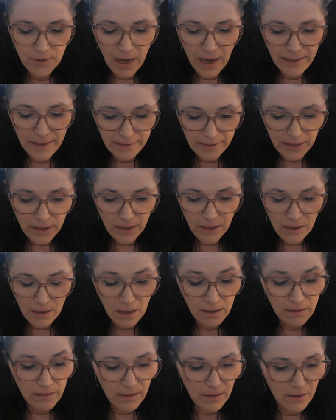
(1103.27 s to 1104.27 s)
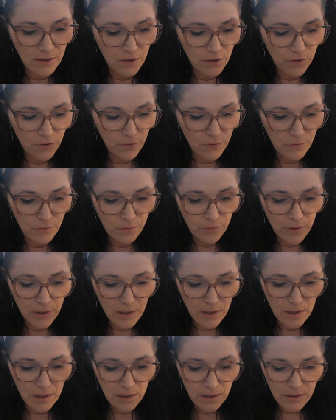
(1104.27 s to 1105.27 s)
I think I think you
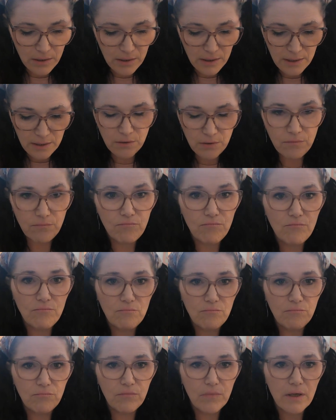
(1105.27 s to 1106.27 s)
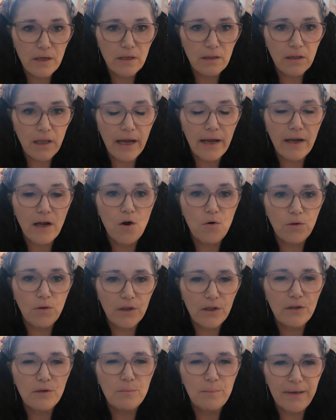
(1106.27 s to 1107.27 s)
uh, can can let go a
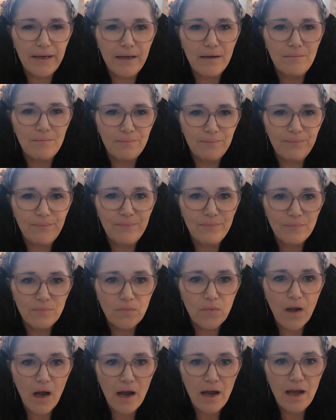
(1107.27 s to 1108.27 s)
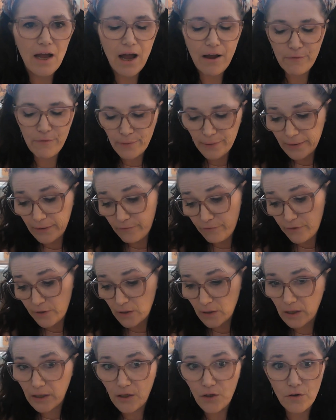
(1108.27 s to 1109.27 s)
little bit I, I really feel
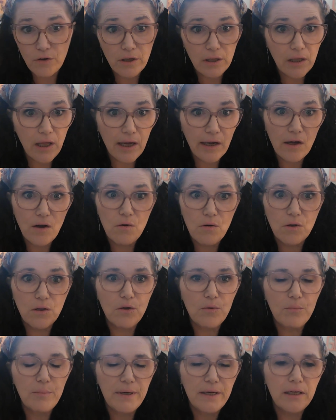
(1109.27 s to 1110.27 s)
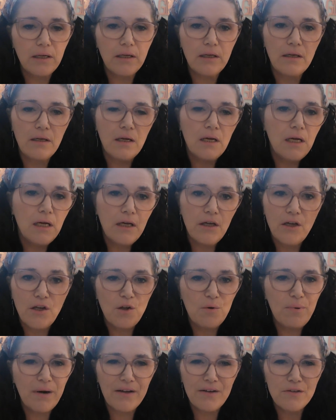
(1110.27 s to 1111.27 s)
like you can let go a little bit and, you
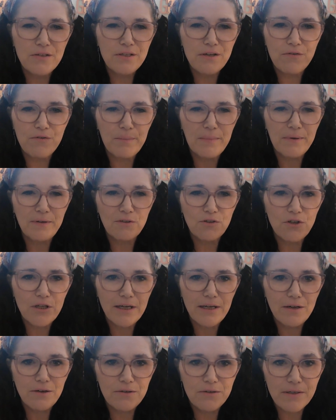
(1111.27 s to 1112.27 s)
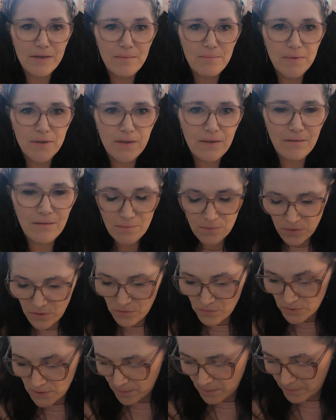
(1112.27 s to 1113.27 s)
know, buy yourself a milkshake or something.
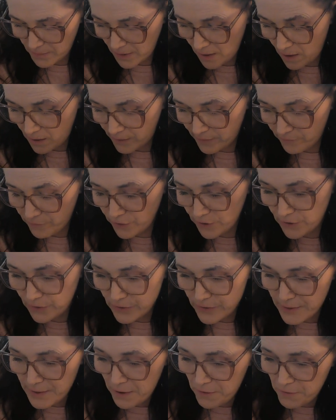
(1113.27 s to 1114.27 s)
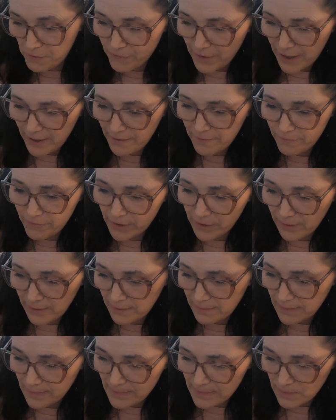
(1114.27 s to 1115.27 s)
Do something kind for yourself. I feel
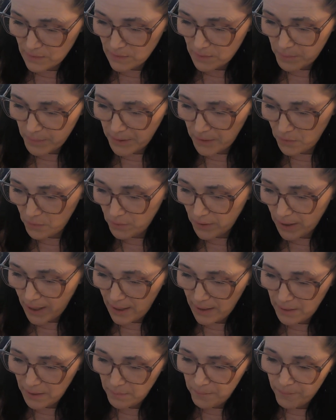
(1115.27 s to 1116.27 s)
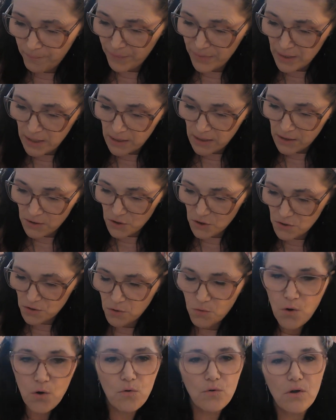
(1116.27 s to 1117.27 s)
like that's going to be okay. Just
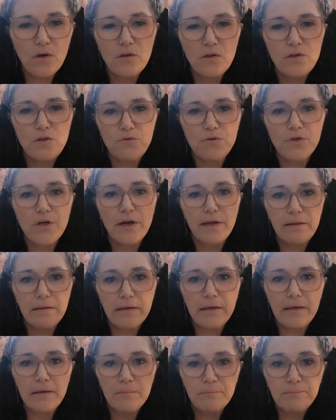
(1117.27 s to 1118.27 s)
don't hold on too tightly